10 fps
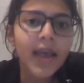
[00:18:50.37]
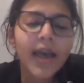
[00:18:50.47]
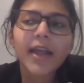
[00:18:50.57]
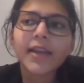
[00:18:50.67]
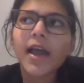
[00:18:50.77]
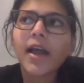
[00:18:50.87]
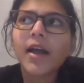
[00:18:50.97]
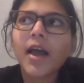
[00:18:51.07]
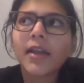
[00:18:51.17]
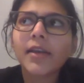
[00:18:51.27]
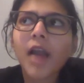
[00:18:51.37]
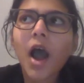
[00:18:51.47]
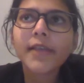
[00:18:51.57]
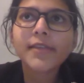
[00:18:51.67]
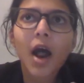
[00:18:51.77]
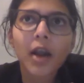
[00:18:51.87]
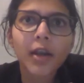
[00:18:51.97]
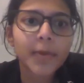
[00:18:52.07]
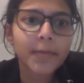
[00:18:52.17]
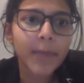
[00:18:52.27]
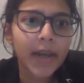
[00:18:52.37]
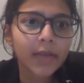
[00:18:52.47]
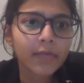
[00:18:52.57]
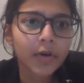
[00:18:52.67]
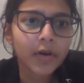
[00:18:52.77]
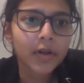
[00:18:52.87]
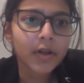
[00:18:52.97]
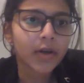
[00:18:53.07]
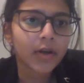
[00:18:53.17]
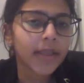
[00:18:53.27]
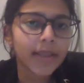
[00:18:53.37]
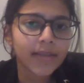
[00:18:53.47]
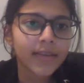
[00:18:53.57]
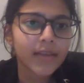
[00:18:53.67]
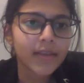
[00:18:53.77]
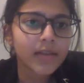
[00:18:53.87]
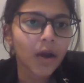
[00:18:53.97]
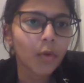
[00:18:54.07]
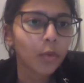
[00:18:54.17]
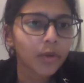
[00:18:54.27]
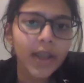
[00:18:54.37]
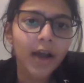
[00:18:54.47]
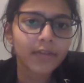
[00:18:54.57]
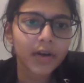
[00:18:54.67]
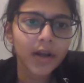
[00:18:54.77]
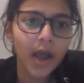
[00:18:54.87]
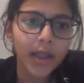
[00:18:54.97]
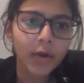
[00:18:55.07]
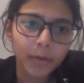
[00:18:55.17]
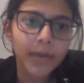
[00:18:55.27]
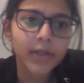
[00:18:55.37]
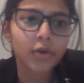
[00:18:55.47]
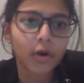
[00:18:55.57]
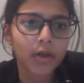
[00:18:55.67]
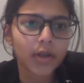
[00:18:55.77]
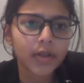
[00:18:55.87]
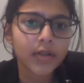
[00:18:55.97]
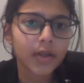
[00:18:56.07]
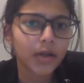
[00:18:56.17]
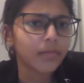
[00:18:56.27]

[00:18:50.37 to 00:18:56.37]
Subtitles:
And I started preparing for the cases only after I got my shortlist